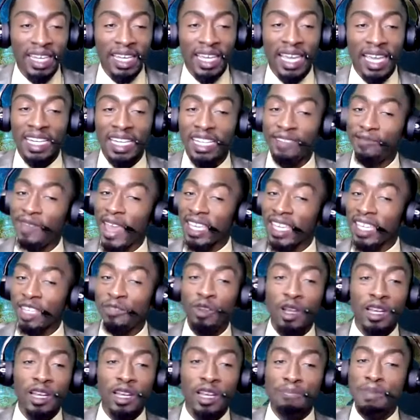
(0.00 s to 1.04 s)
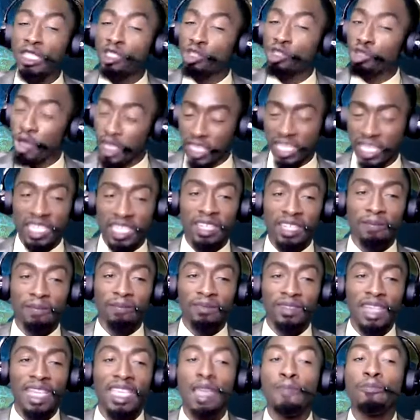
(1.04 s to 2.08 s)
And if they can really be tricky,
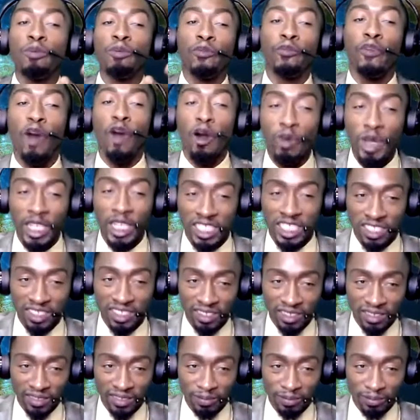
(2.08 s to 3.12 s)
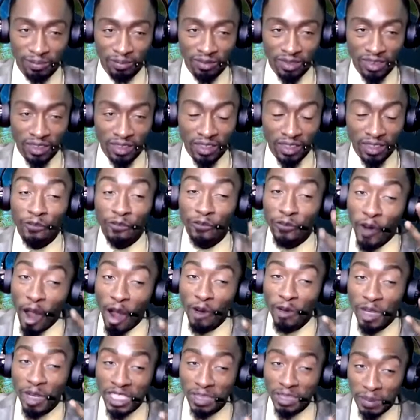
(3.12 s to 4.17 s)
they can put 4 weeks. 4
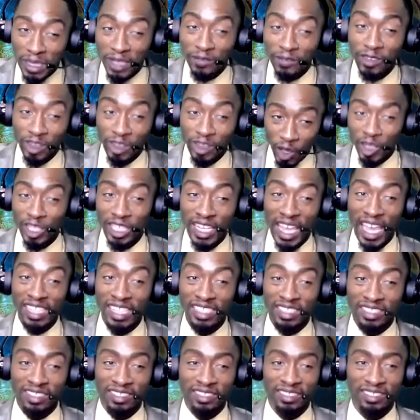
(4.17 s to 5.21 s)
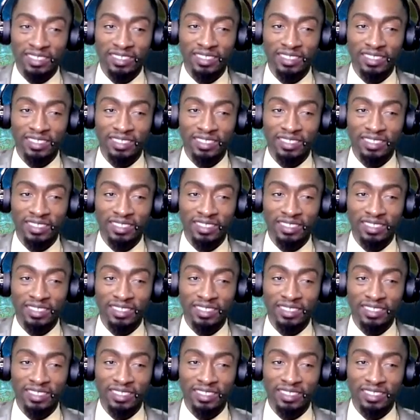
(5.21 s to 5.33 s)
weeks mean 30 days.